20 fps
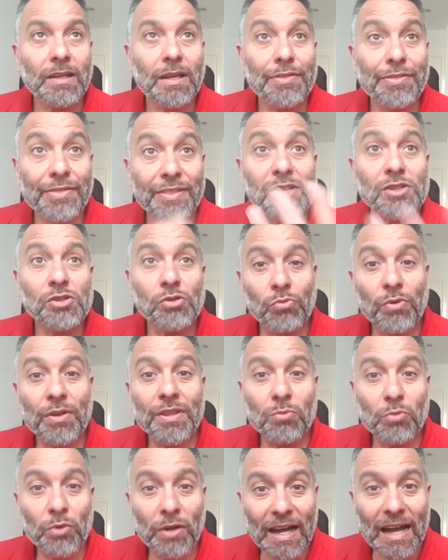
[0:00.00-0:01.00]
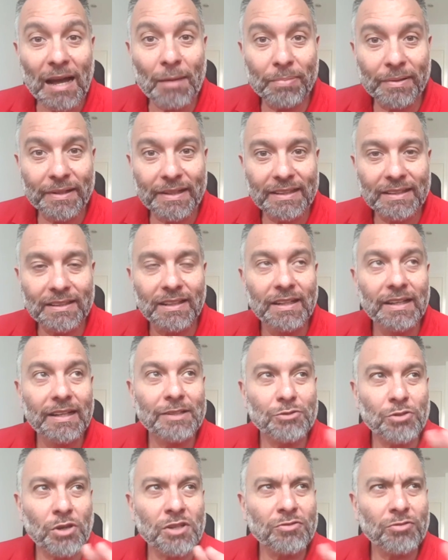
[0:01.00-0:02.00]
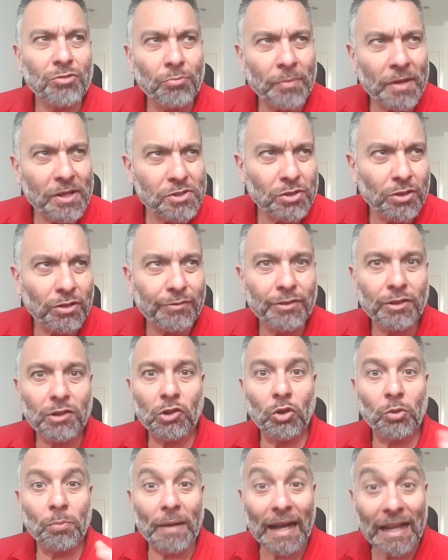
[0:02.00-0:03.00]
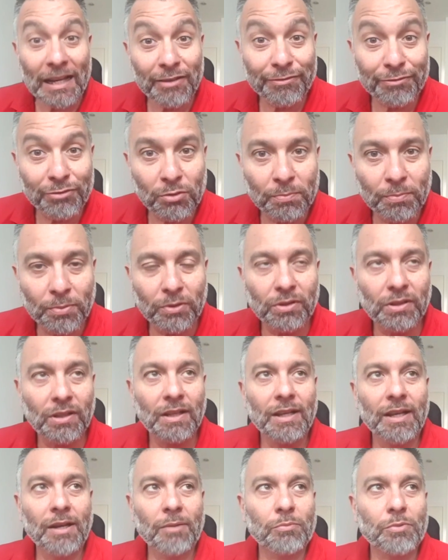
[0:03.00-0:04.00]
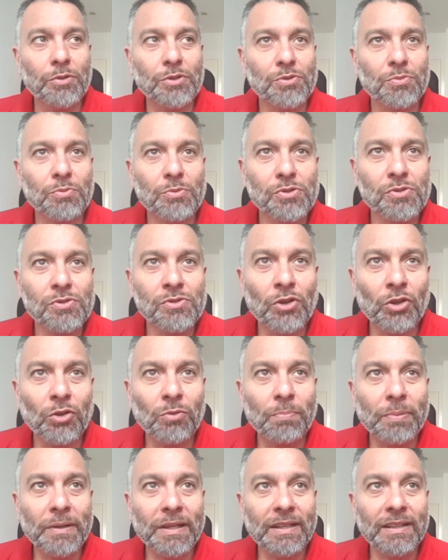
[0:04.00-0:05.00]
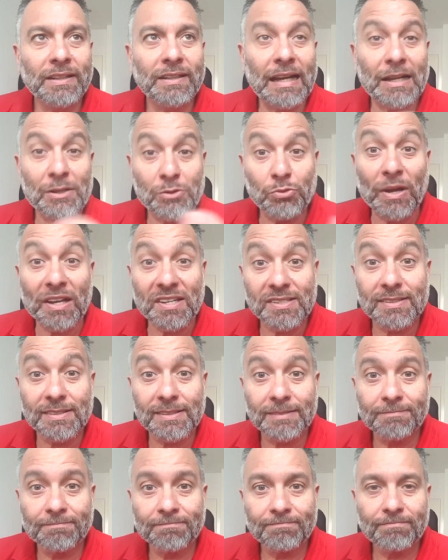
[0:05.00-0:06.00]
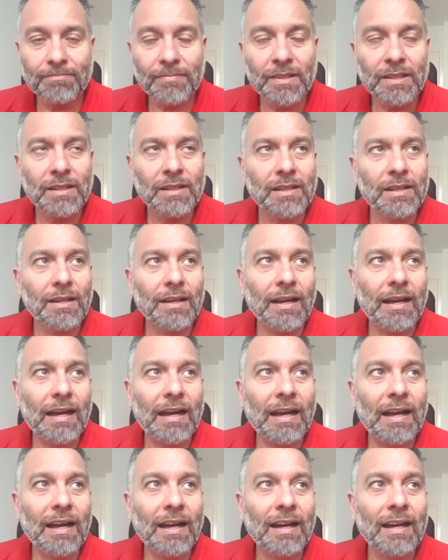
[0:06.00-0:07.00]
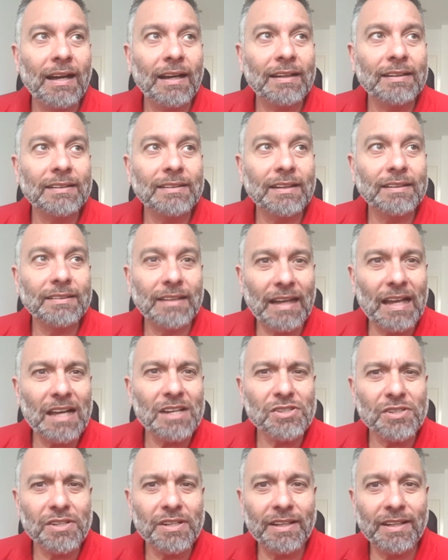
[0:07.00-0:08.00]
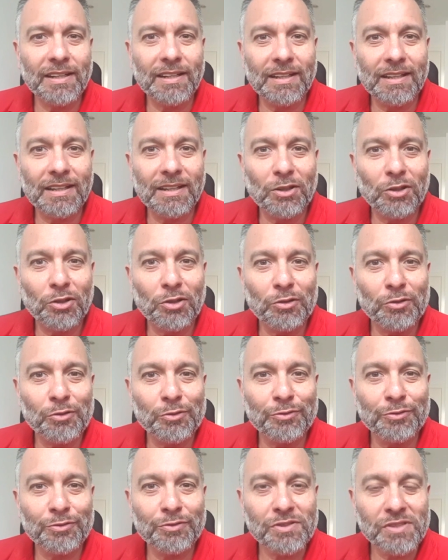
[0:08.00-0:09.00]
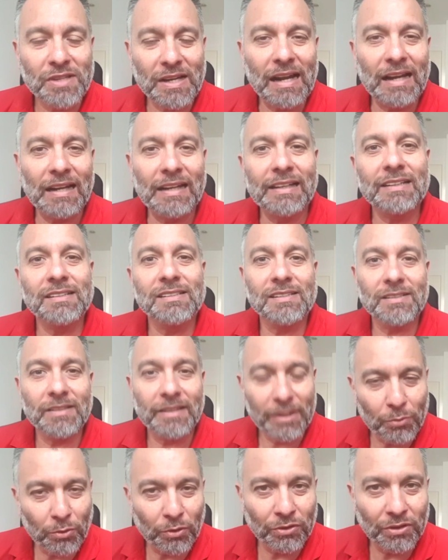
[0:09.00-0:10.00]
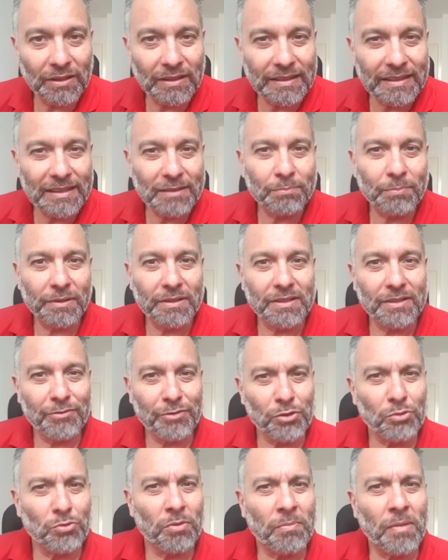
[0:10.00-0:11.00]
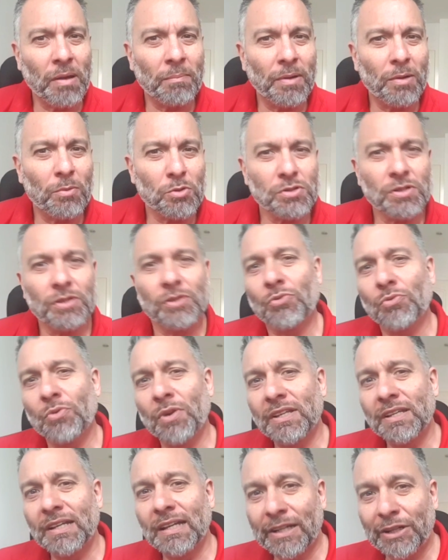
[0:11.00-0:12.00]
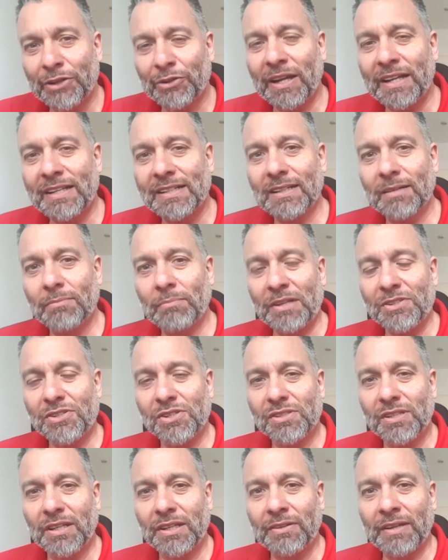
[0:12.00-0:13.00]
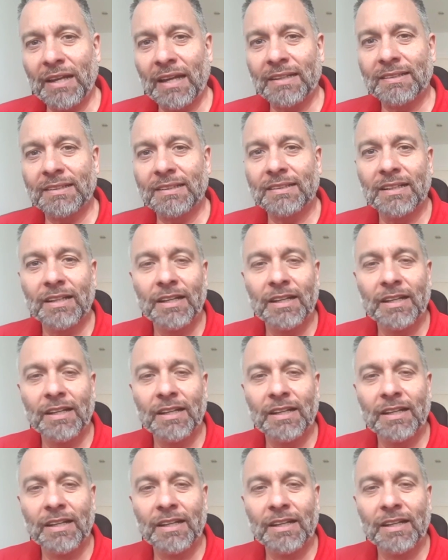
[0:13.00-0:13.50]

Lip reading: things already were happening, transformation of the club and football, which was not being addressed. And the last year of Sir Alex, he won the league, but if you remember, it wasn't already a great Manchester United.